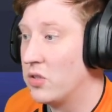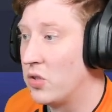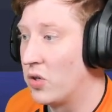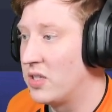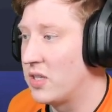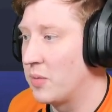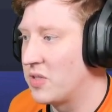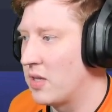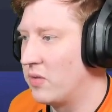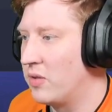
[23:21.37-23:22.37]
Docherty's up to
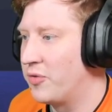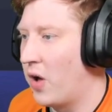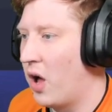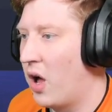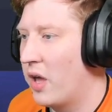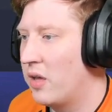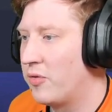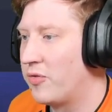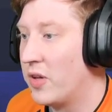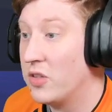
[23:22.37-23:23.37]

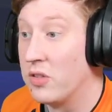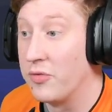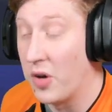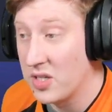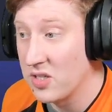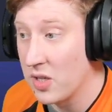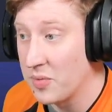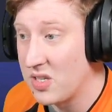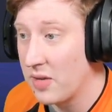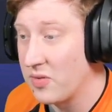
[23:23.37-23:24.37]
75. De Wijs is up
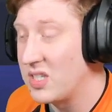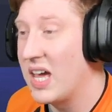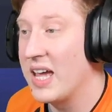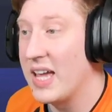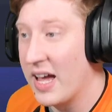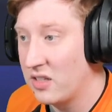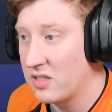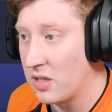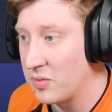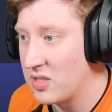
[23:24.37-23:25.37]
to 78.
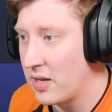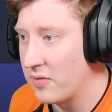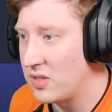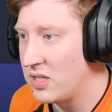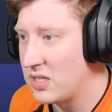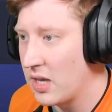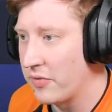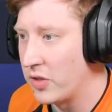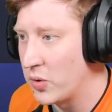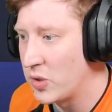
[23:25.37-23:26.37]
Elder's up to
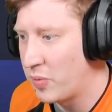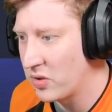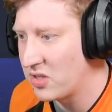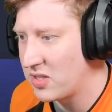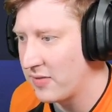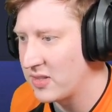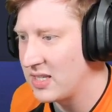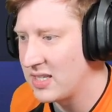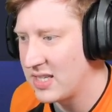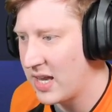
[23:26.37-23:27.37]
77. Lewis-Potter,
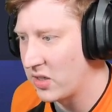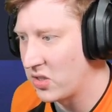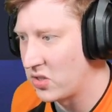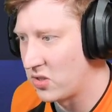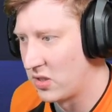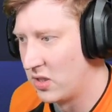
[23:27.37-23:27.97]
76.